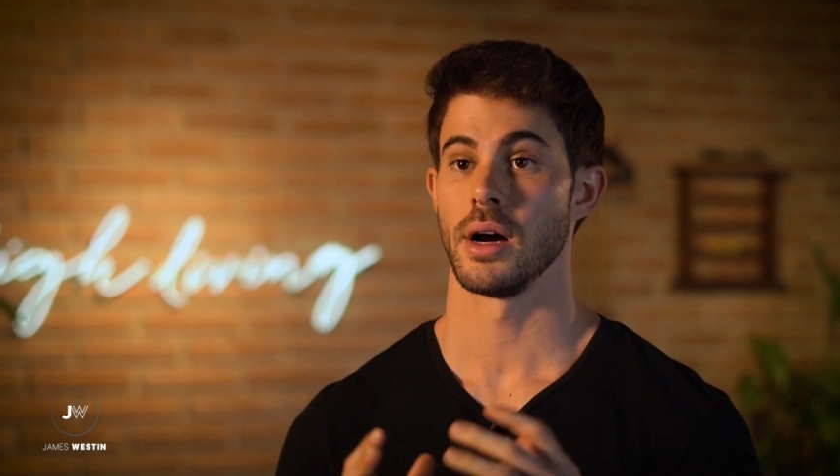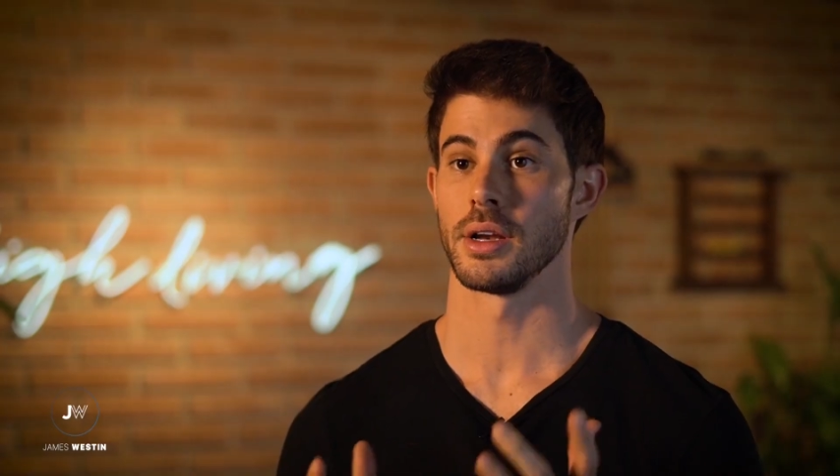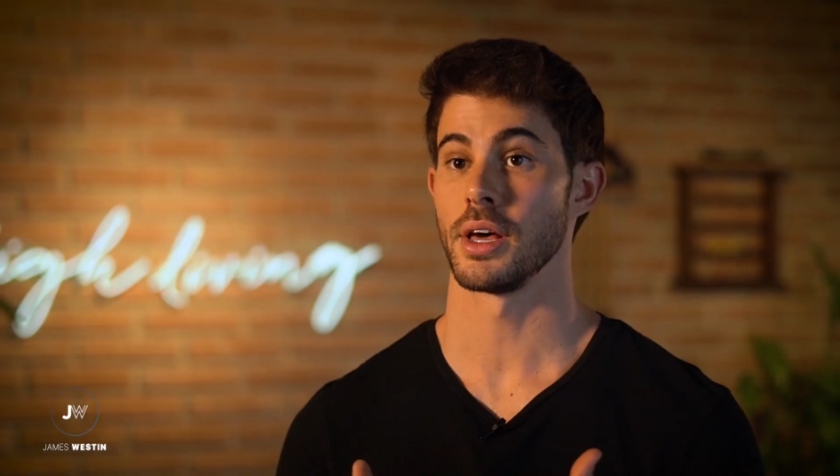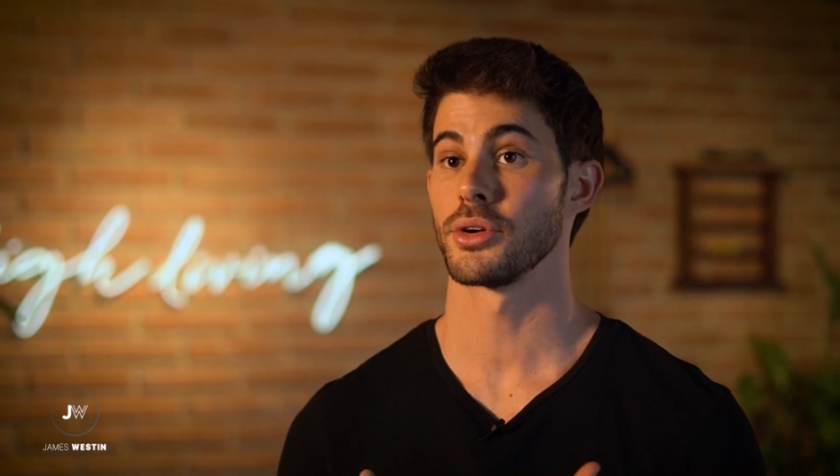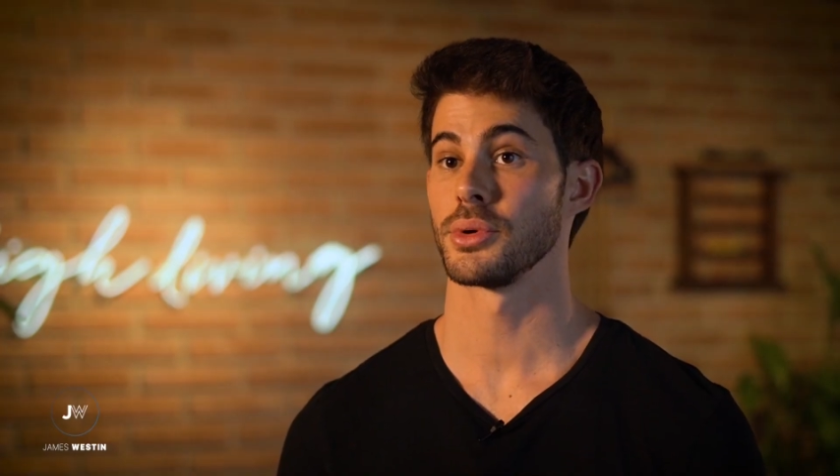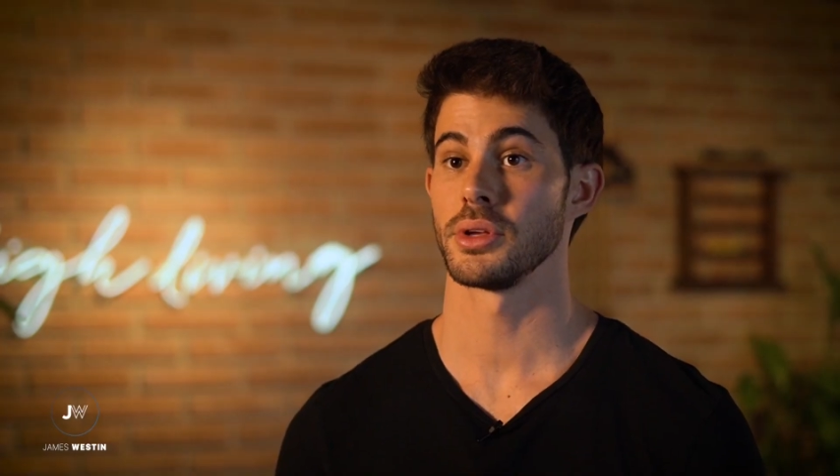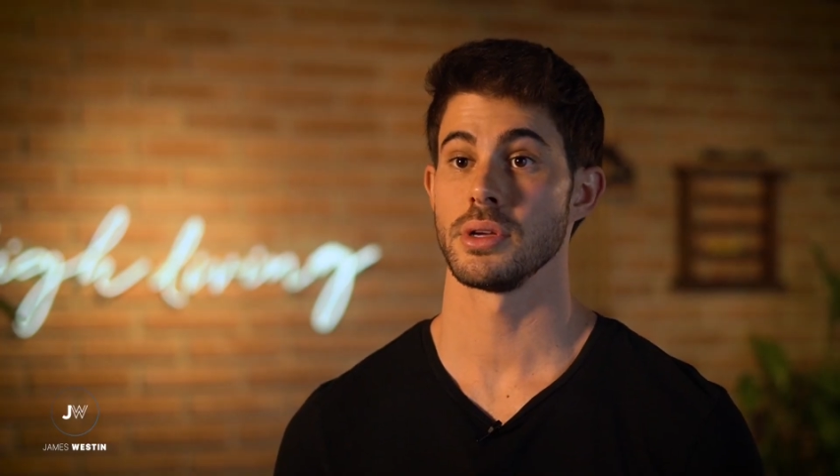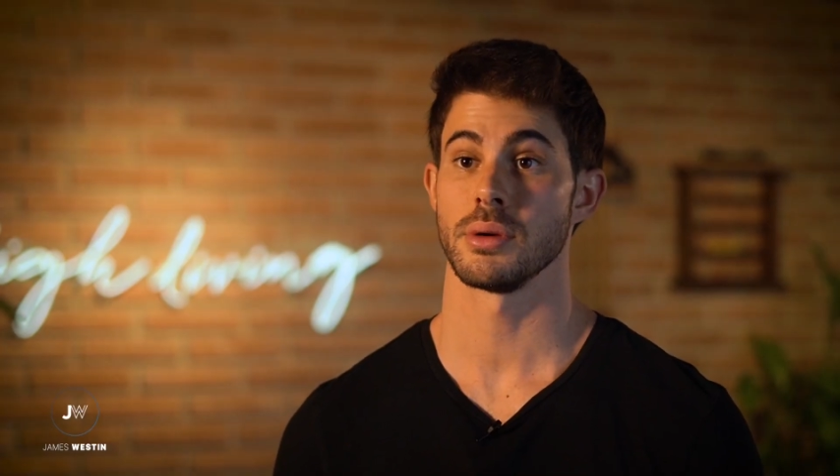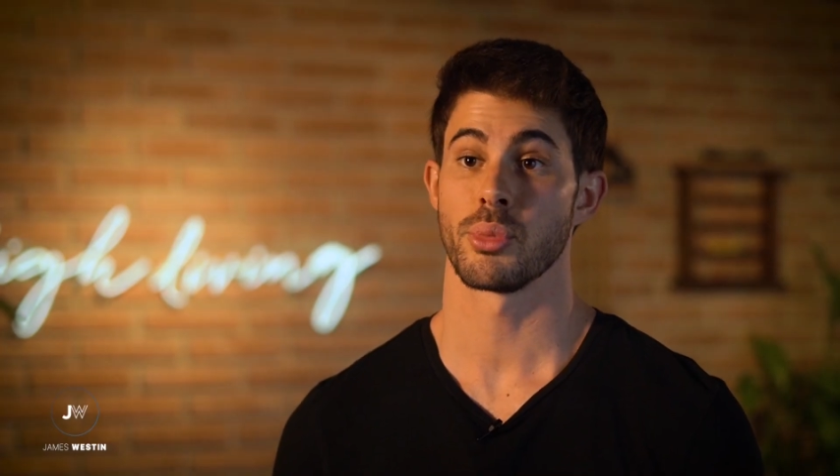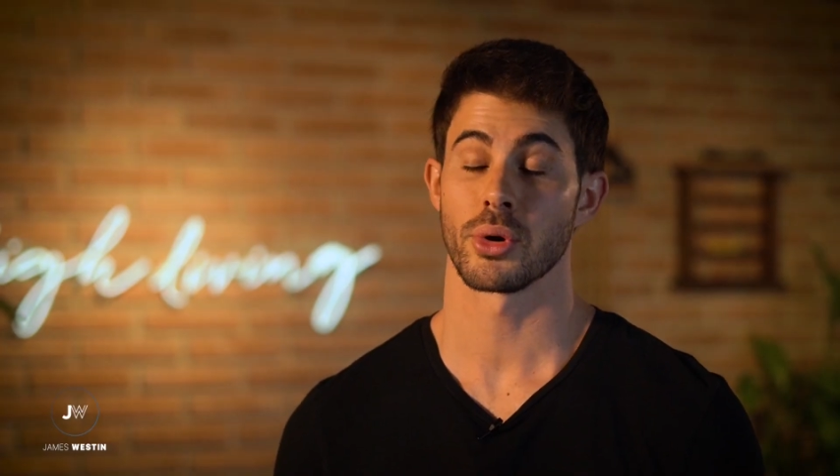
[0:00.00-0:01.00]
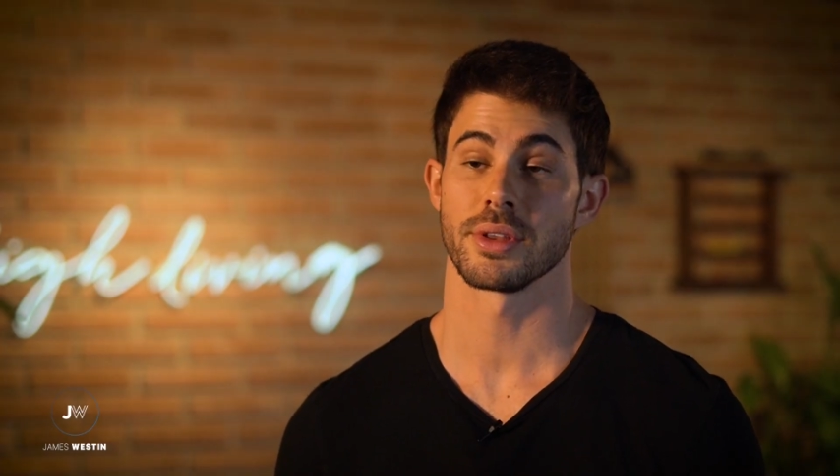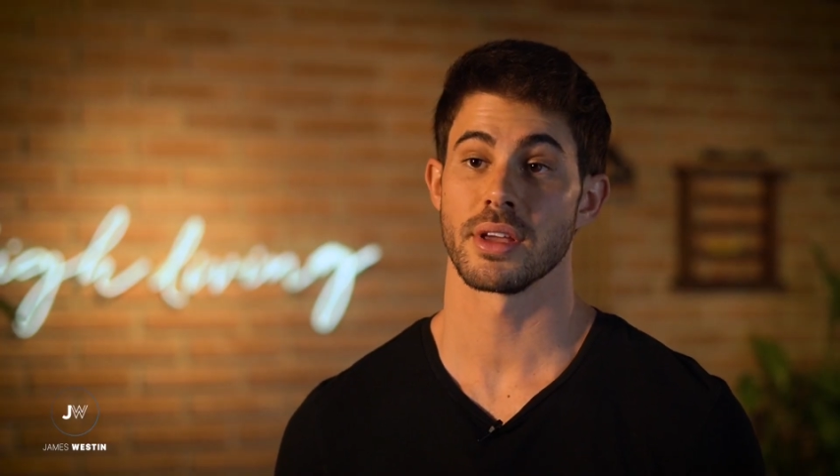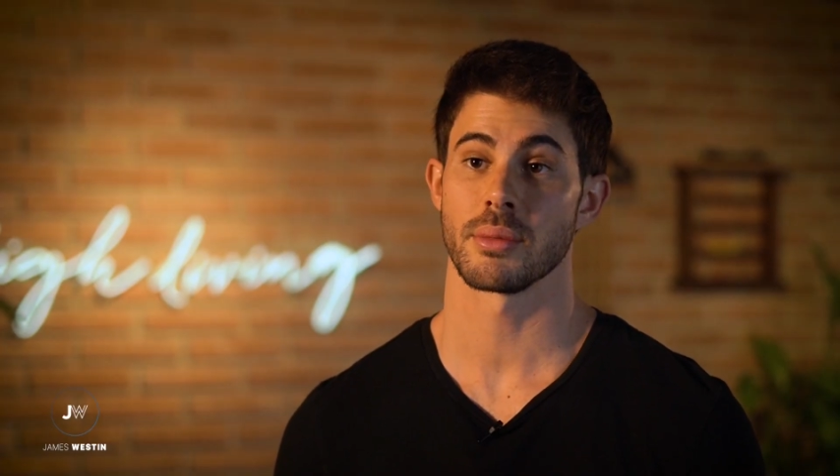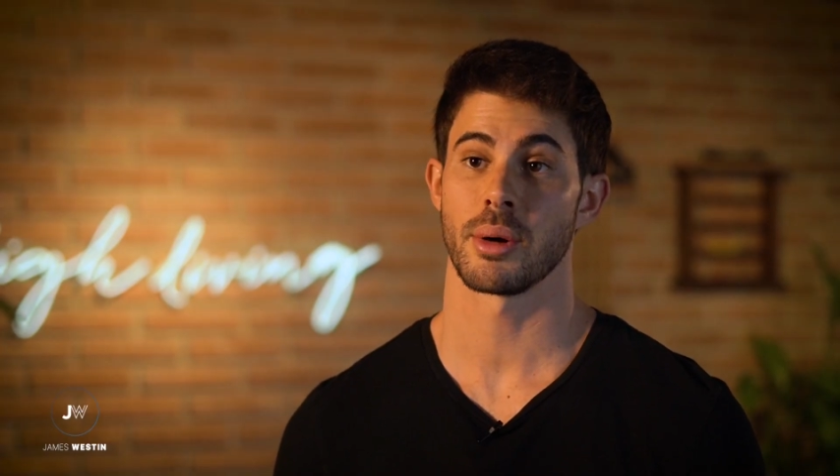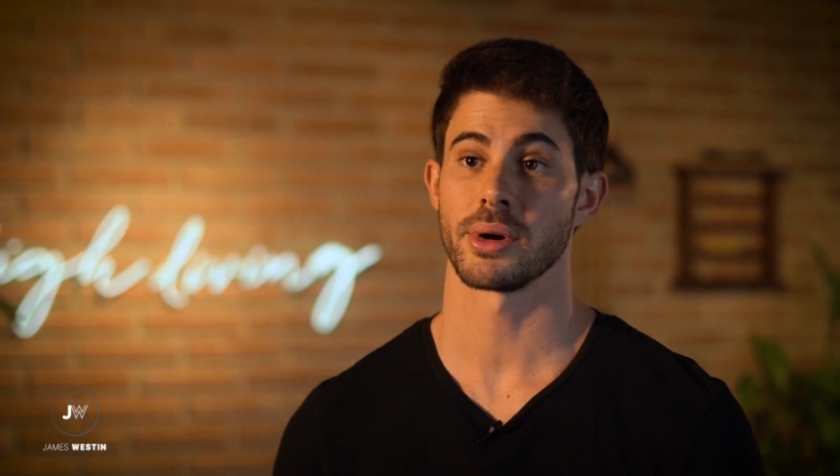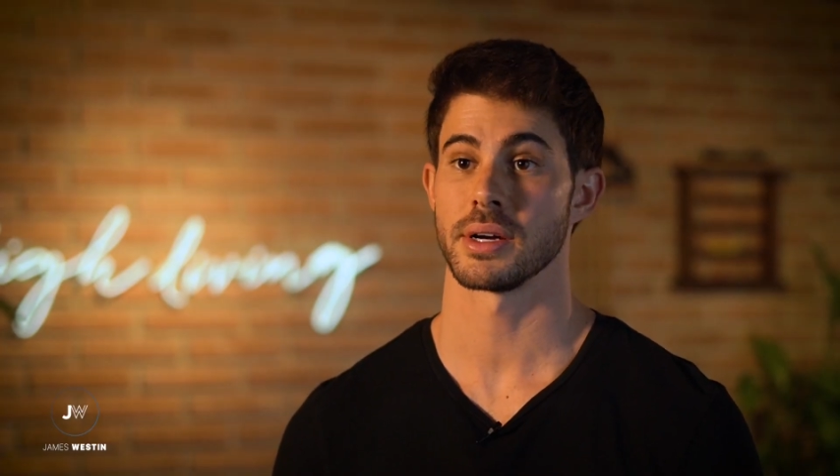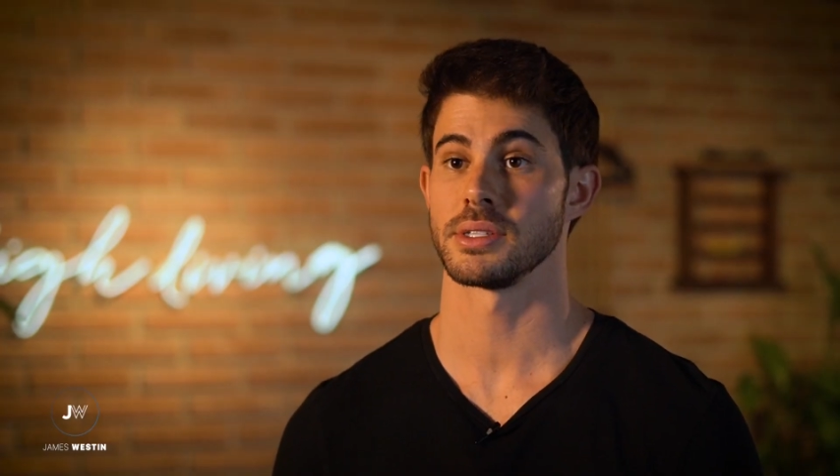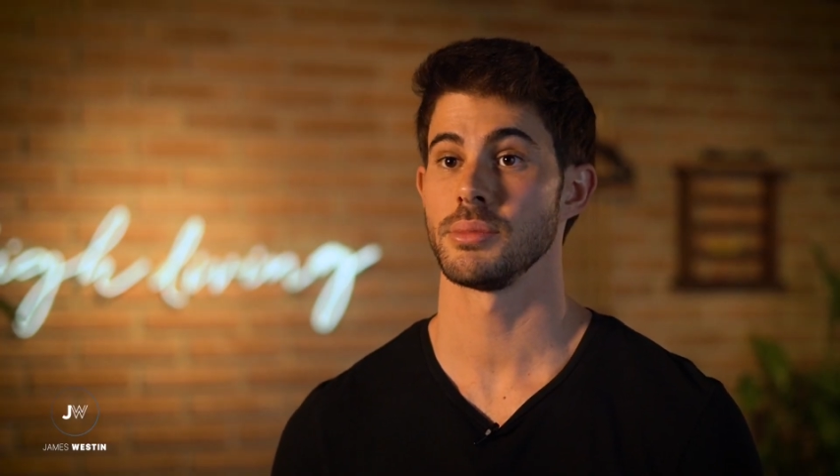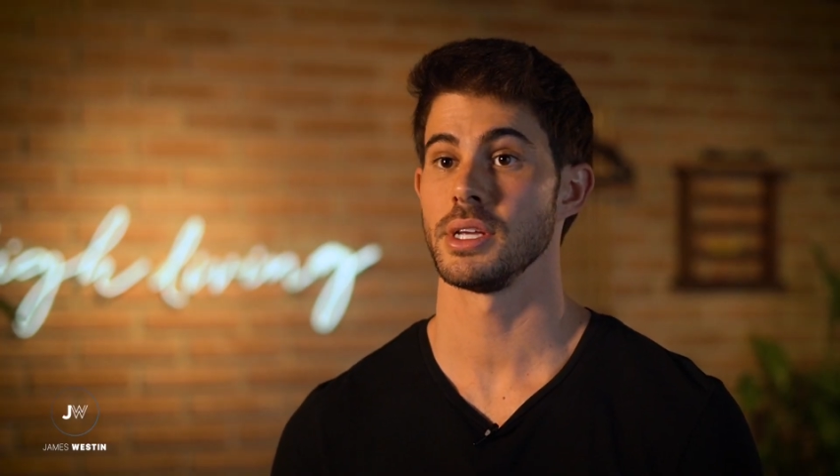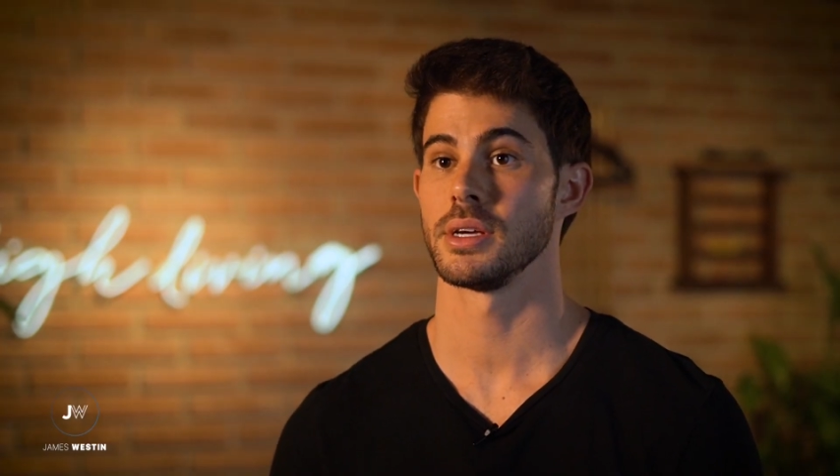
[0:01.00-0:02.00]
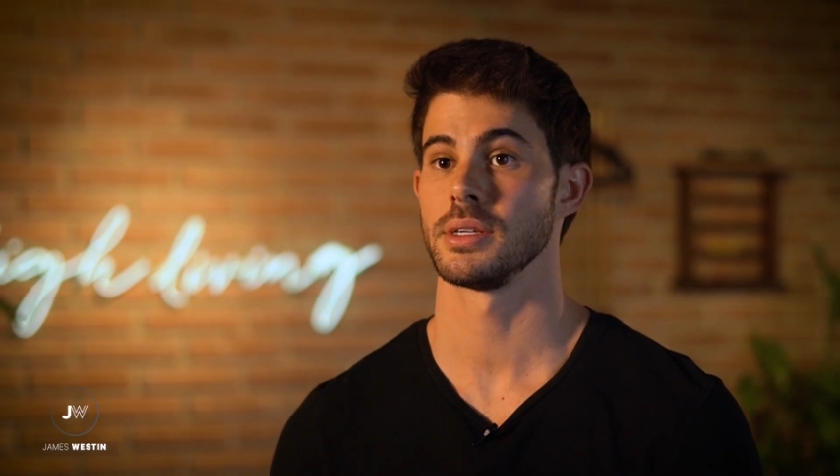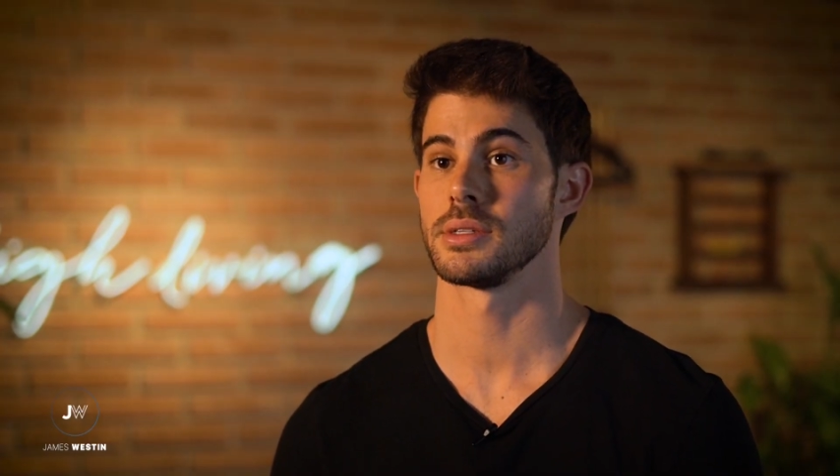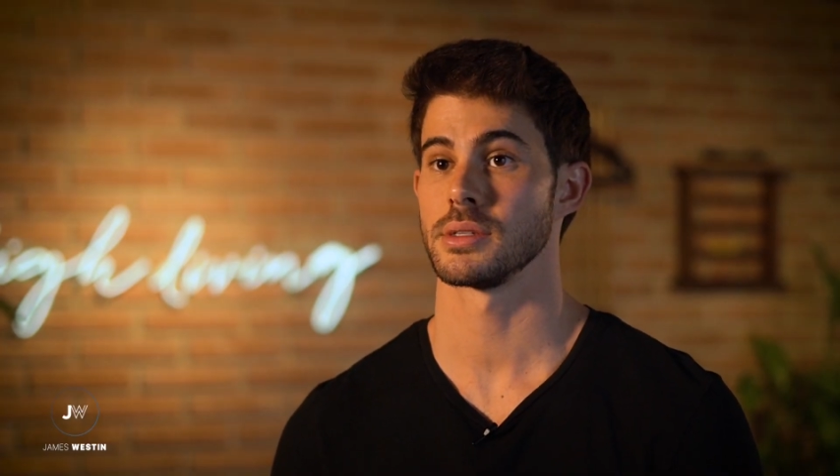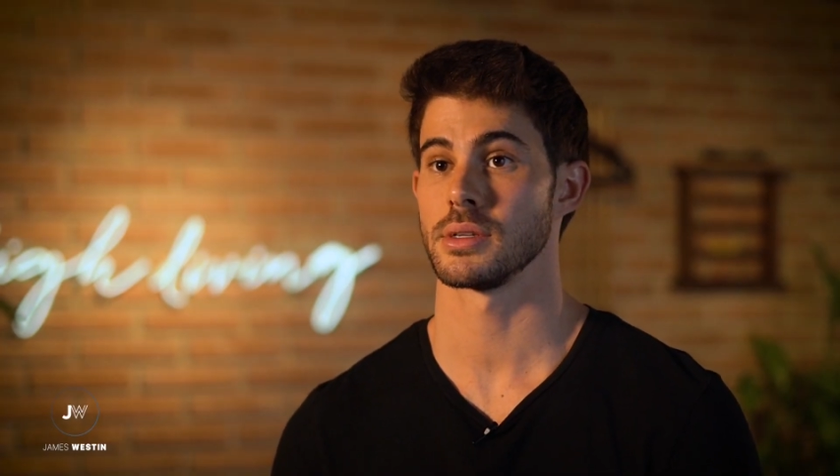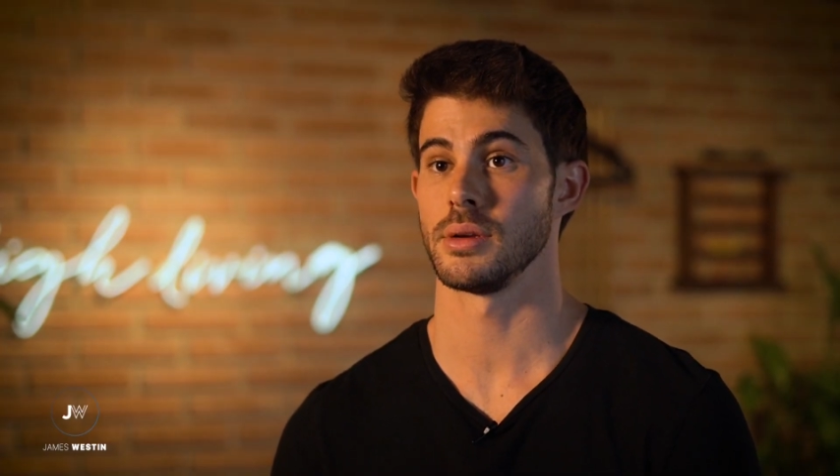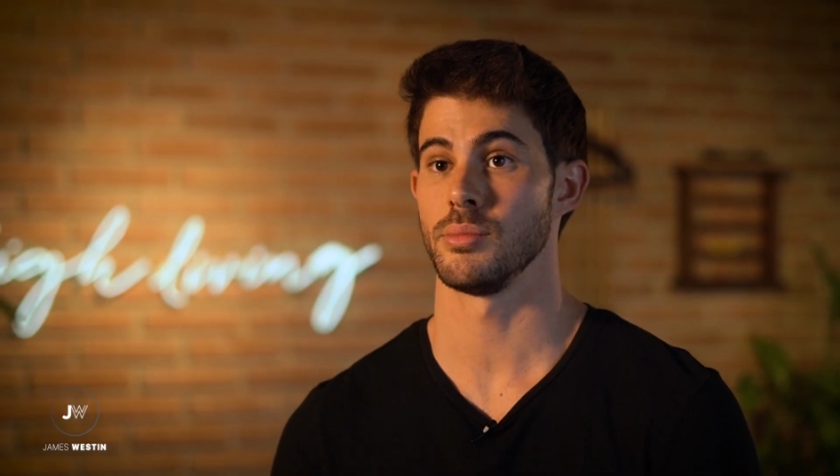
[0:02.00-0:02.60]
Another really important thing about proximity is